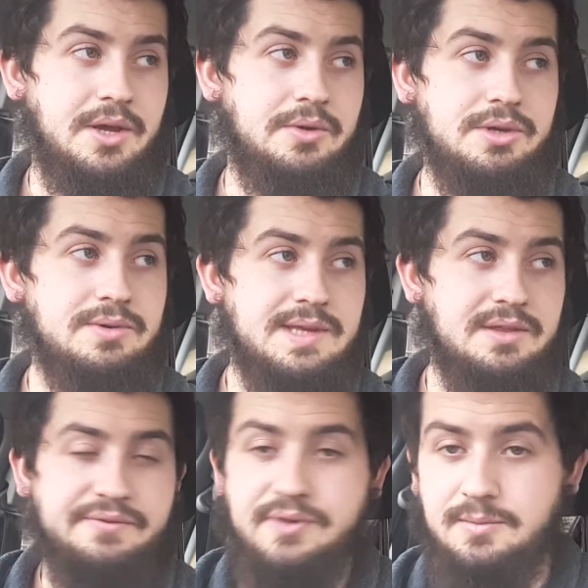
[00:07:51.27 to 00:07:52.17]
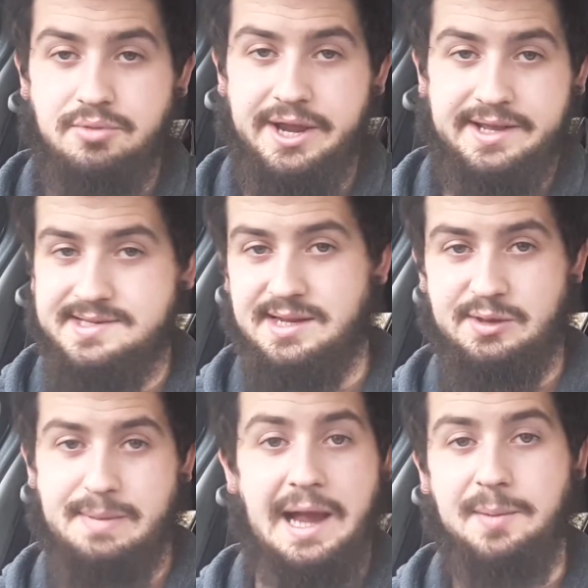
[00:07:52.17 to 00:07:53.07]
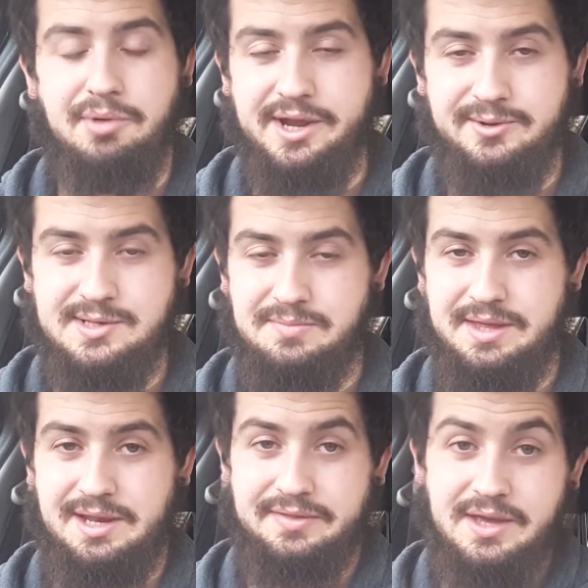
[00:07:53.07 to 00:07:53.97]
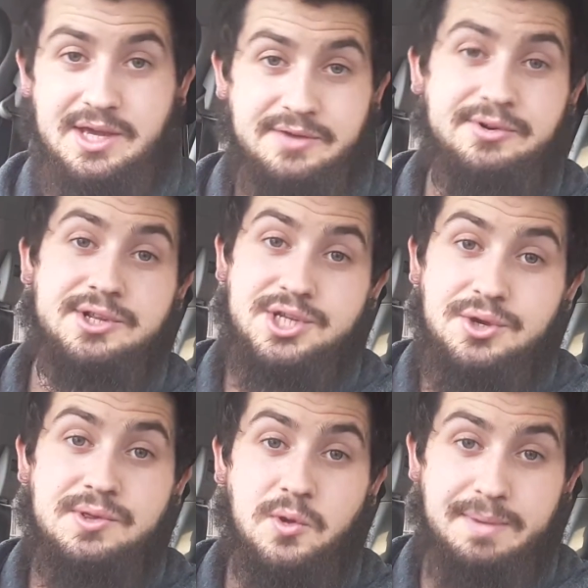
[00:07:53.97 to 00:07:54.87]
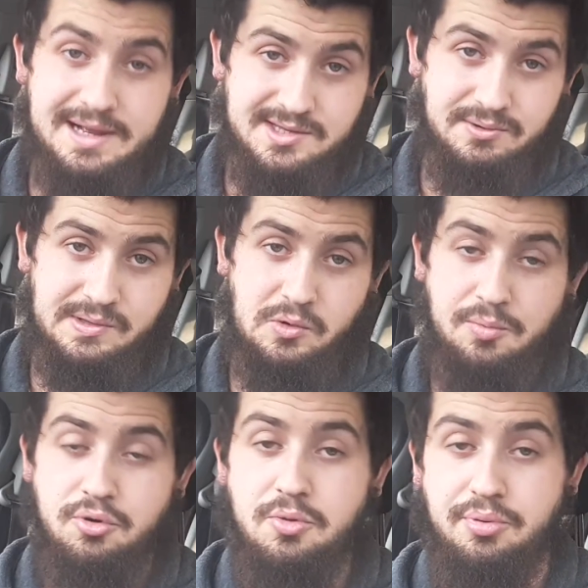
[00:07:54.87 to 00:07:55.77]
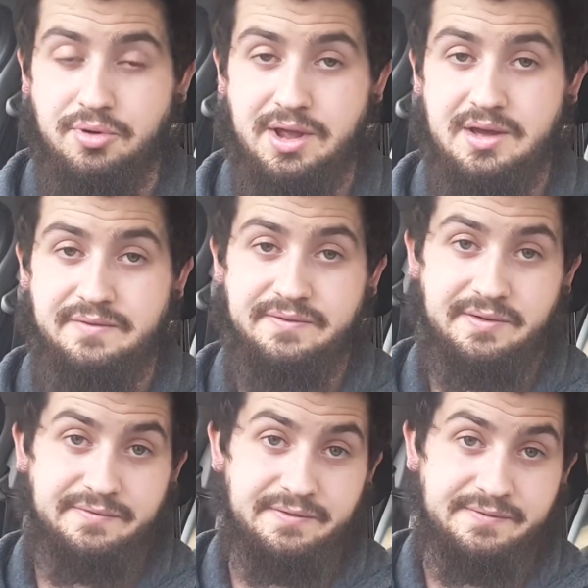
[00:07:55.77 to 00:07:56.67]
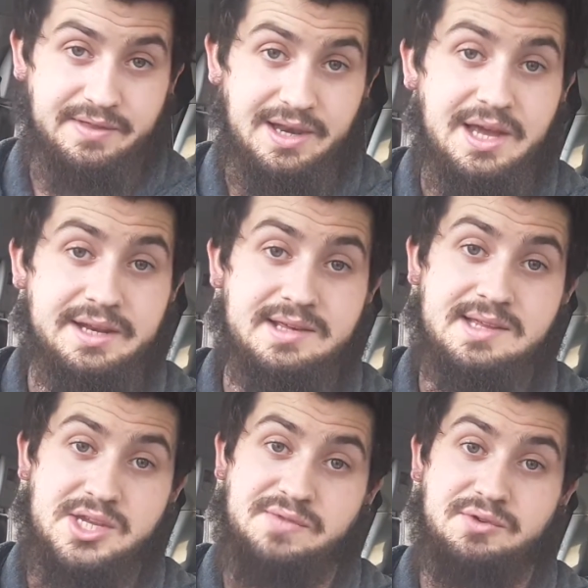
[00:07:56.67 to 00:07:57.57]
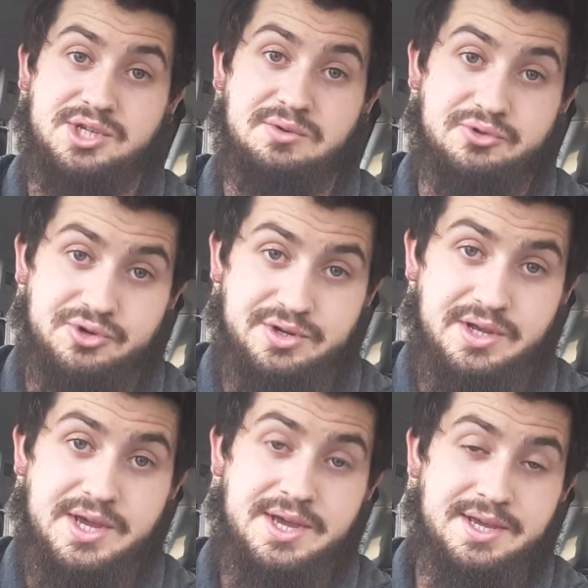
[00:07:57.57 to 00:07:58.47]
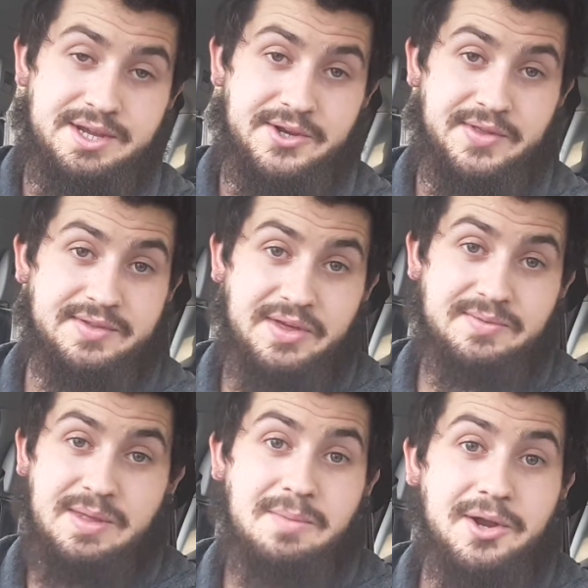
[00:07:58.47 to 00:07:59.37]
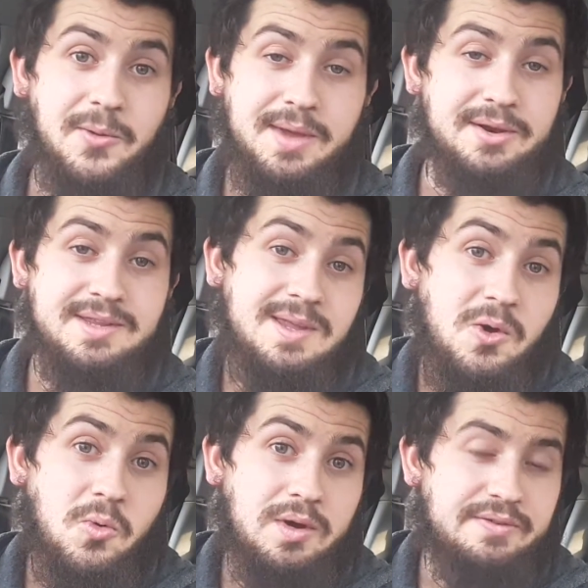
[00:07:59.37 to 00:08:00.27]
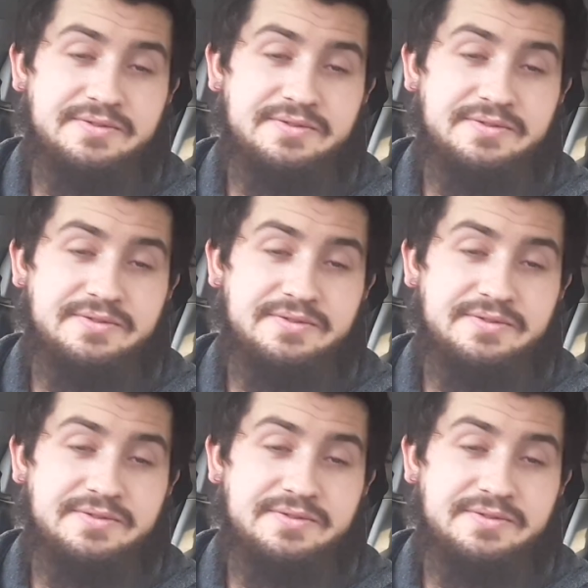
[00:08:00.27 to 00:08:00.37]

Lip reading: using the front brake instead of the back brake or something like that. You've got to choose your battles that are appropriate for the learning stage of your children. And they might not be able to deal with